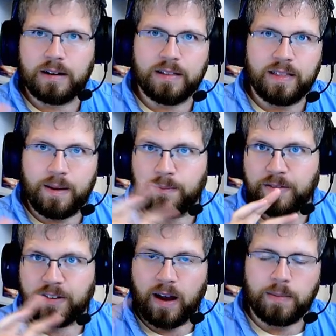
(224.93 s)
them
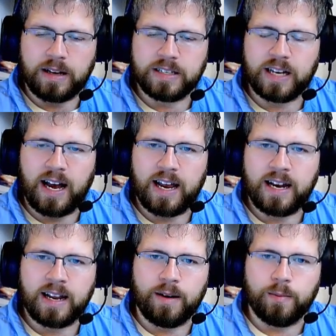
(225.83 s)
side by side
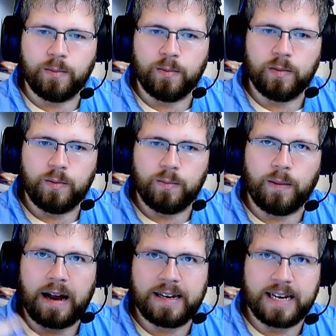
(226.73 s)
and
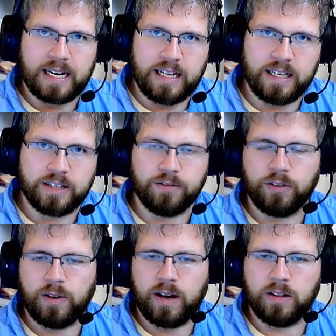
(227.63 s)
my techniques for
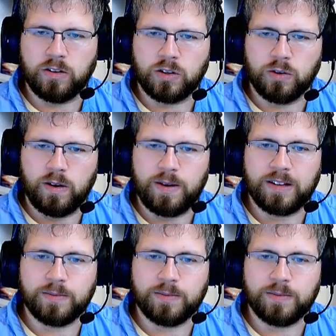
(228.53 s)
creating those story beats.